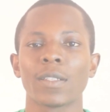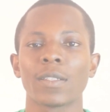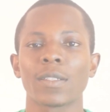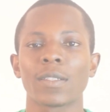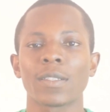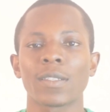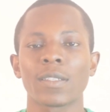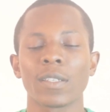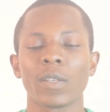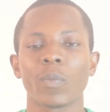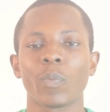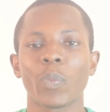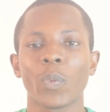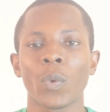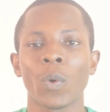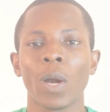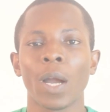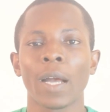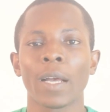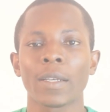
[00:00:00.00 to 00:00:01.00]

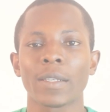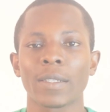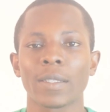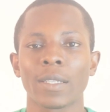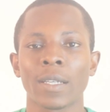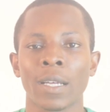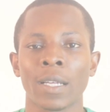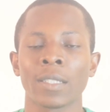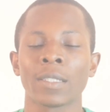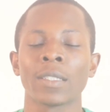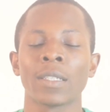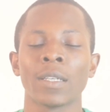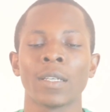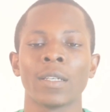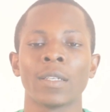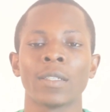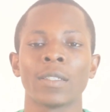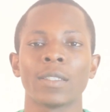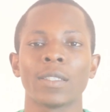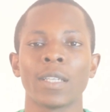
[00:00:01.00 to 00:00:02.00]
Simple as that.
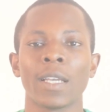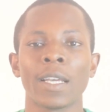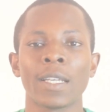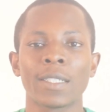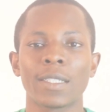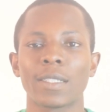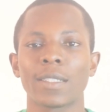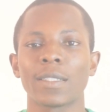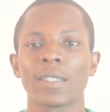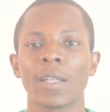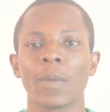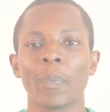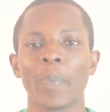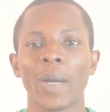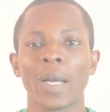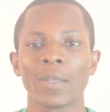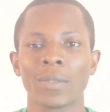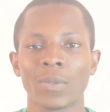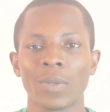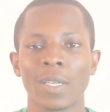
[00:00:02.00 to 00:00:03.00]
Yet the
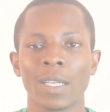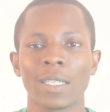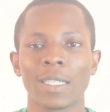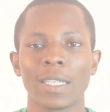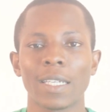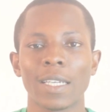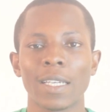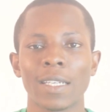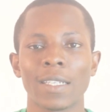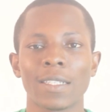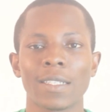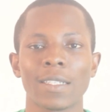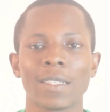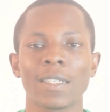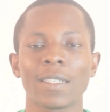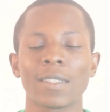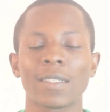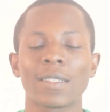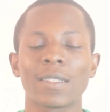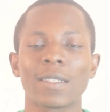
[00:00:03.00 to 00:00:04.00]
password
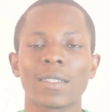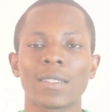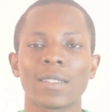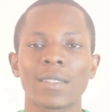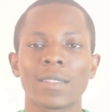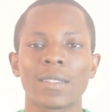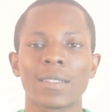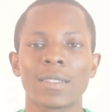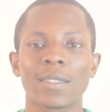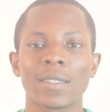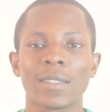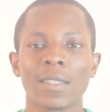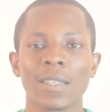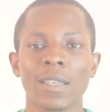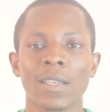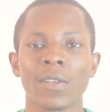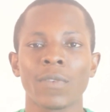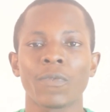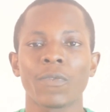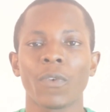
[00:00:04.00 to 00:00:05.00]
isn't
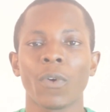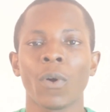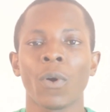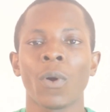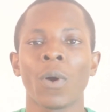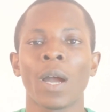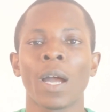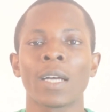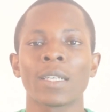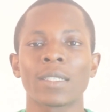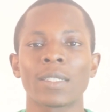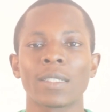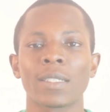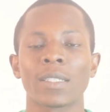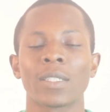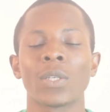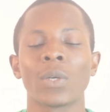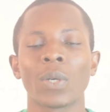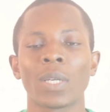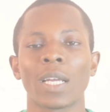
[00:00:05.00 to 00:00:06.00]
safe or as
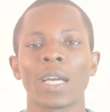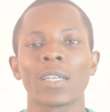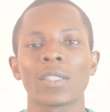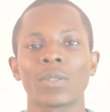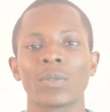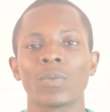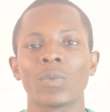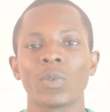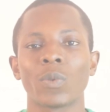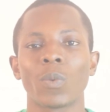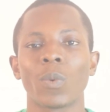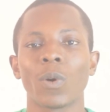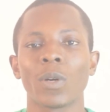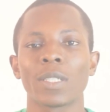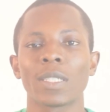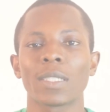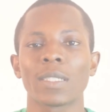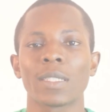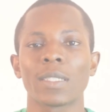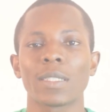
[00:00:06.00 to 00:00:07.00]
secured as we
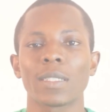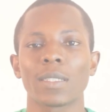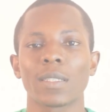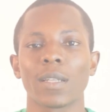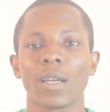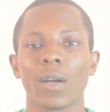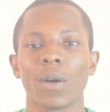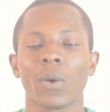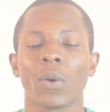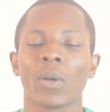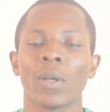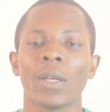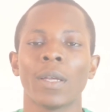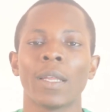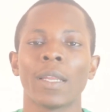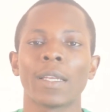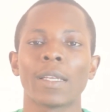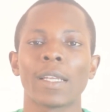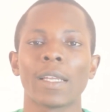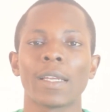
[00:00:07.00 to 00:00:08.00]
want it now.
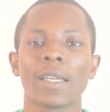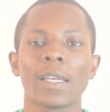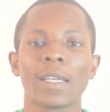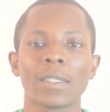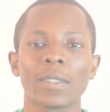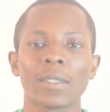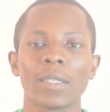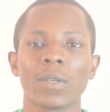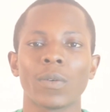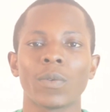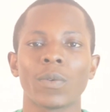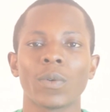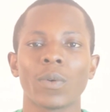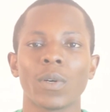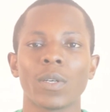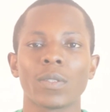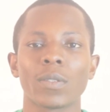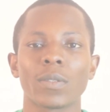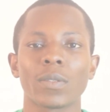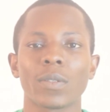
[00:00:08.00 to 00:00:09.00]
The next thing we
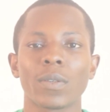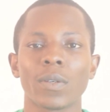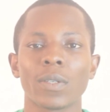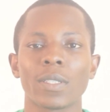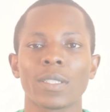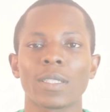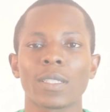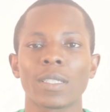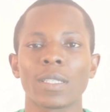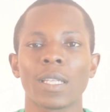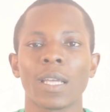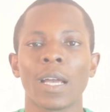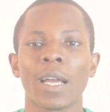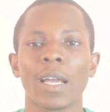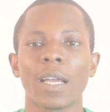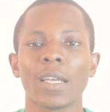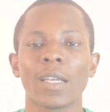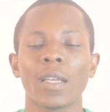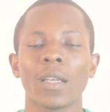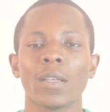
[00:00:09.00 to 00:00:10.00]
want to consider
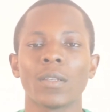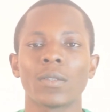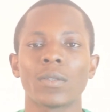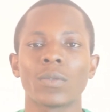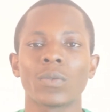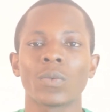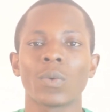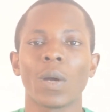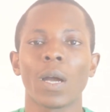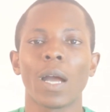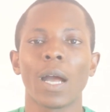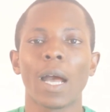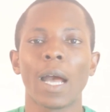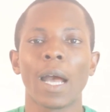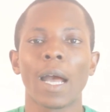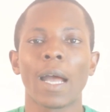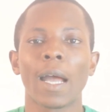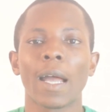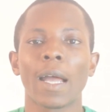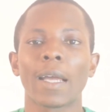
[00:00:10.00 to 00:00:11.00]
is to
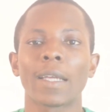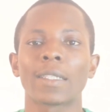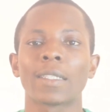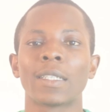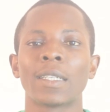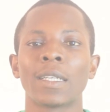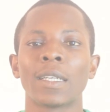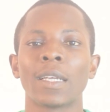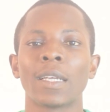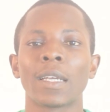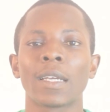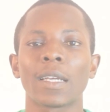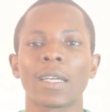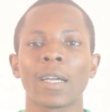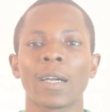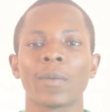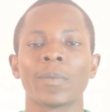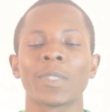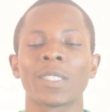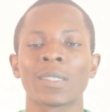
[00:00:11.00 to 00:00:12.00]
add
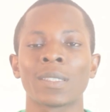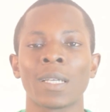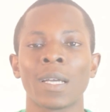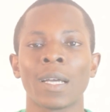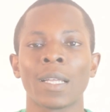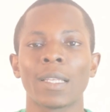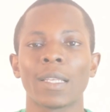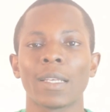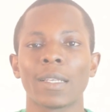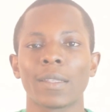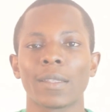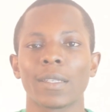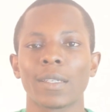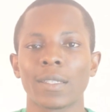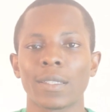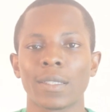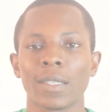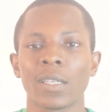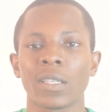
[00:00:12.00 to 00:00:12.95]
capital letters.